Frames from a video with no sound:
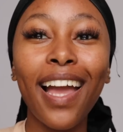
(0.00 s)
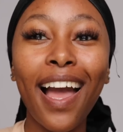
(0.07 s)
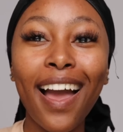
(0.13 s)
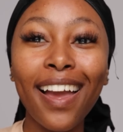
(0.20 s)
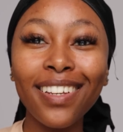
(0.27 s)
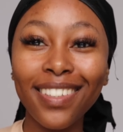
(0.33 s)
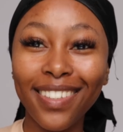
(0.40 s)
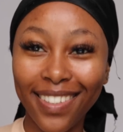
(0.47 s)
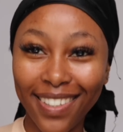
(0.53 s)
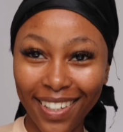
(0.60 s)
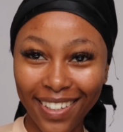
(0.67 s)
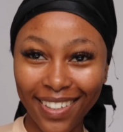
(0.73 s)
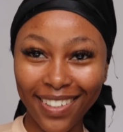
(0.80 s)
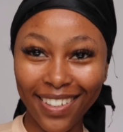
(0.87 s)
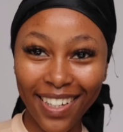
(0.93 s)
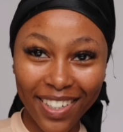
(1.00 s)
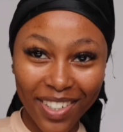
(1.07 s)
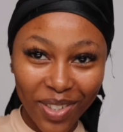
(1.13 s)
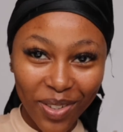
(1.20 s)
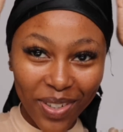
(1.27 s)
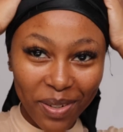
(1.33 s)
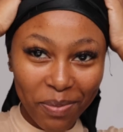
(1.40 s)
guys, I
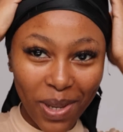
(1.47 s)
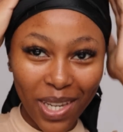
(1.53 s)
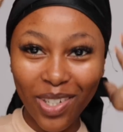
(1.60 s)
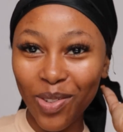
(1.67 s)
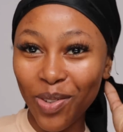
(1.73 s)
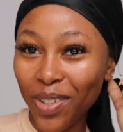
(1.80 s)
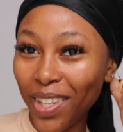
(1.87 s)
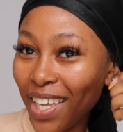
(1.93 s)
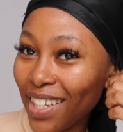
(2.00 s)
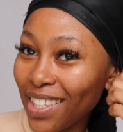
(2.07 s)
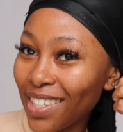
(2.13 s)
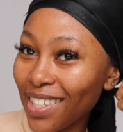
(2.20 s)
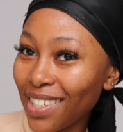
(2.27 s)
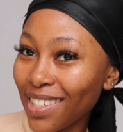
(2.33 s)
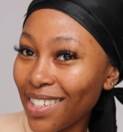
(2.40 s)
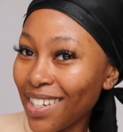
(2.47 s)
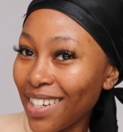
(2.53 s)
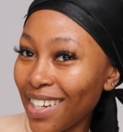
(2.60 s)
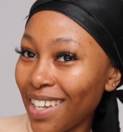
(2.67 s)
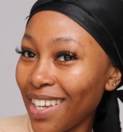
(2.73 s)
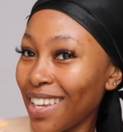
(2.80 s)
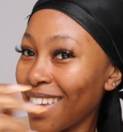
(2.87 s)
just want to make sure that
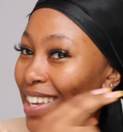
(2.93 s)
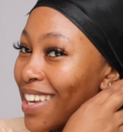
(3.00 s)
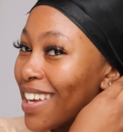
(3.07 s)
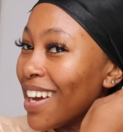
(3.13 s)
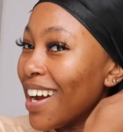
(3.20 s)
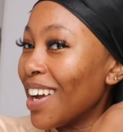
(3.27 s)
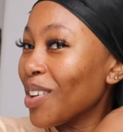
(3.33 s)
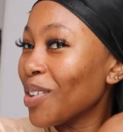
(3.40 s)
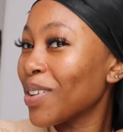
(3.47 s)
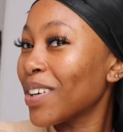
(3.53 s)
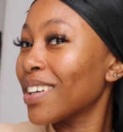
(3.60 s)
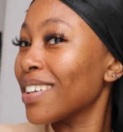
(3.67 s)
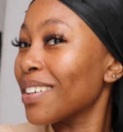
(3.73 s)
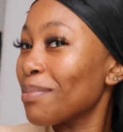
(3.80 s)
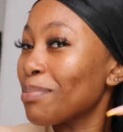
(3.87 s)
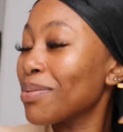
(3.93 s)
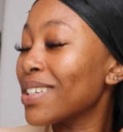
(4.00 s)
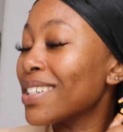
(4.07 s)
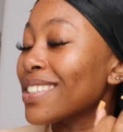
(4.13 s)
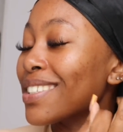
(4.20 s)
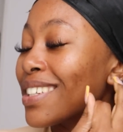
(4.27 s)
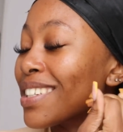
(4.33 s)
I look
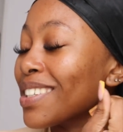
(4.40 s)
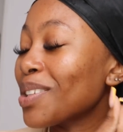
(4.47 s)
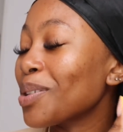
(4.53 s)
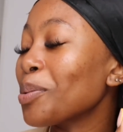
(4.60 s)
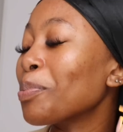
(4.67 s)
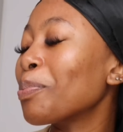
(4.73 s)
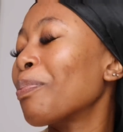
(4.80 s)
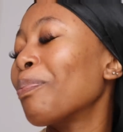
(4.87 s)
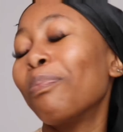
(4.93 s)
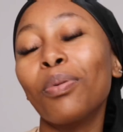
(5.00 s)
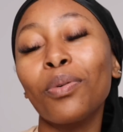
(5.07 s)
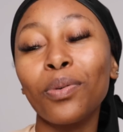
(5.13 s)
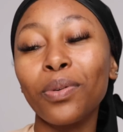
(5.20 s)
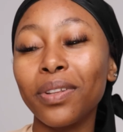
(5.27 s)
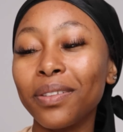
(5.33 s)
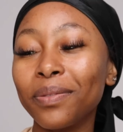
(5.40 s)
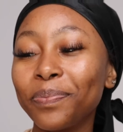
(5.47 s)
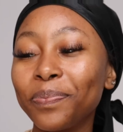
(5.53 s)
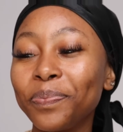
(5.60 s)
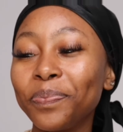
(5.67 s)
presentable.